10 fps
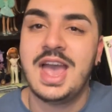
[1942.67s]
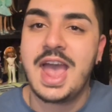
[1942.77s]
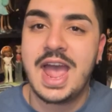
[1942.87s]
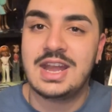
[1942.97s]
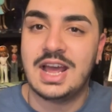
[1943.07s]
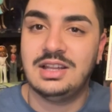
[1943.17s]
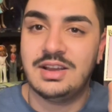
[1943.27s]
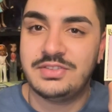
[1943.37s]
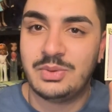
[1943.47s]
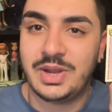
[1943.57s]
And I
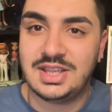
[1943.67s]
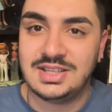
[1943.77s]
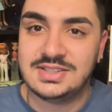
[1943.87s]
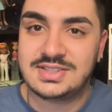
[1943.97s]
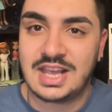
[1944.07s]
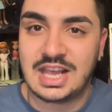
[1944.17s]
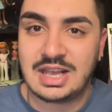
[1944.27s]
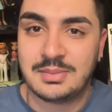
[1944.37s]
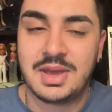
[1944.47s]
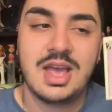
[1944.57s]
love the way these
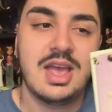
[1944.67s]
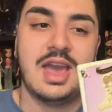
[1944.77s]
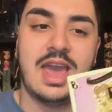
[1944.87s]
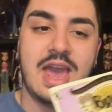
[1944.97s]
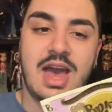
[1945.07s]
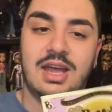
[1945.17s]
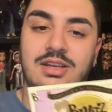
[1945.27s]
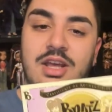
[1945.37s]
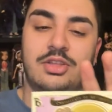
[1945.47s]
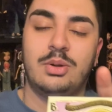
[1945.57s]
came and
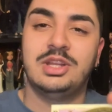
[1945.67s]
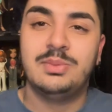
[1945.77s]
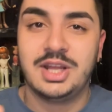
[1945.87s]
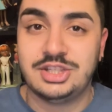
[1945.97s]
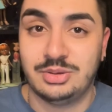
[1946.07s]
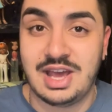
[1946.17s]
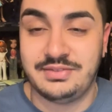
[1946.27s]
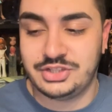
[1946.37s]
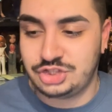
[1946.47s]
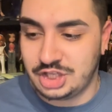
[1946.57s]
the only one I don't have
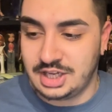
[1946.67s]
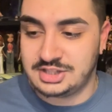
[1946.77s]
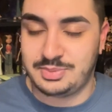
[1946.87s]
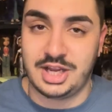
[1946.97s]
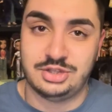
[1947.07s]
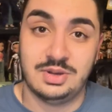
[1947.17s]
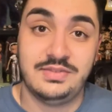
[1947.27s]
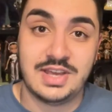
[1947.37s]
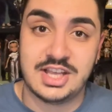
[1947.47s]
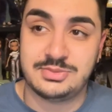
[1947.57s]
is Jade's, but I do have
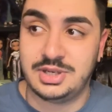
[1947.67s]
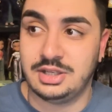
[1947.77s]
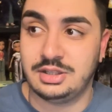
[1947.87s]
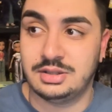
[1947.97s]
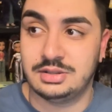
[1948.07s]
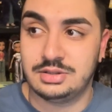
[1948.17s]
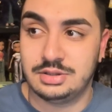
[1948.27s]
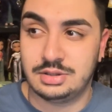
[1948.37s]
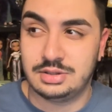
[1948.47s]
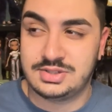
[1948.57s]
Yasmin and
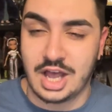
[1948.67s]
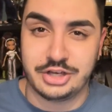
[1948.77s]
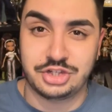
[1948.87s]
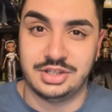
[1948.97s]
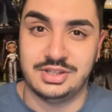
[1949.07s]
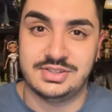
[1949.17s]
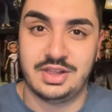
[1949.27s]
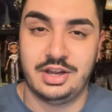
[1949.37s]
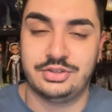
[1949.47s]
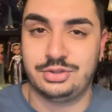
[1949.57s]
Sasha's.
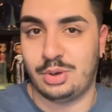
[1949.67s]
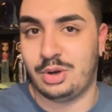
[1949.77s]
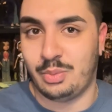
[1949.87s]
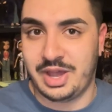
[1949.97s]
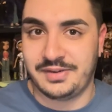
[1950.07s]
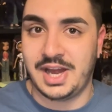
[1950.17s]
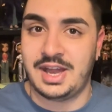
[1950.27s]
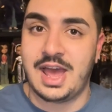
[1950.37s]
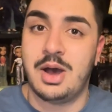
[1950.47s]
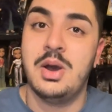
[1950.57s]
They're stored away right
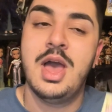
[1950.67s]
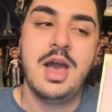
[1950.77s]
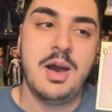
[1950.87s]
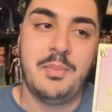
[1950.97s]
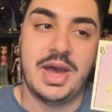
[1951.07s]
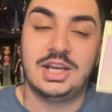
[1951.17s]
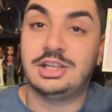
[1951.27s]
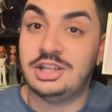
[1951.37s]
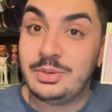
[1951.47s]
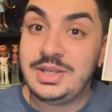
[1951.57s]
now. But
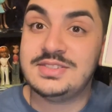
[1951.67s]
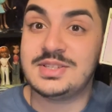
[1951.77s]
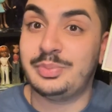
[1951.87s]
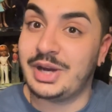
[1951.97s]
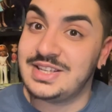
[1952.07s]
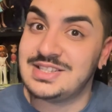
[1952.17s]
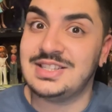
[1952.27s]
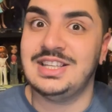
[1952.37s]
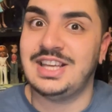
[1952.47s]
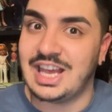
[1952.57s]
Cloe
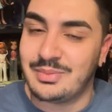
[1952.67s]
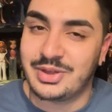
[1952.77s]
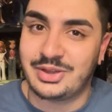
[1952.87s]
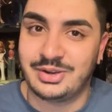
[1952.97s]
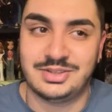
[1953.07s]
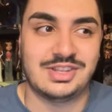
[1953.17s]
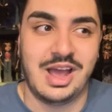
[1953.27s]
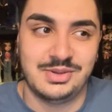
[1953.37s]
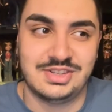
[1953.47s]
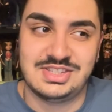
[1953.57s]
surprisingly came with hers.
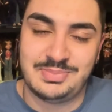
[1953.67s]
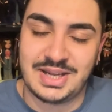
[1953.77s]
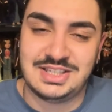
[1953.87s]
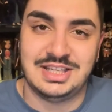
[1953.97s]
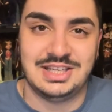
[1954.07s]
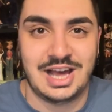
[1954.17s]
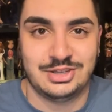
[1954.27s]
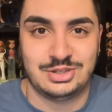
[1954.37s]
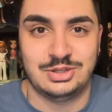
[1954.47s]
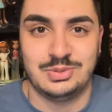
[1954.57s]
I was expecting it
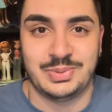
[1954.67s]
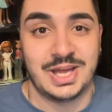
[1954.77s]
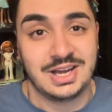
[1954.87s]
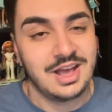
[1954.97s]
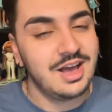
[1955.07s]
not to, but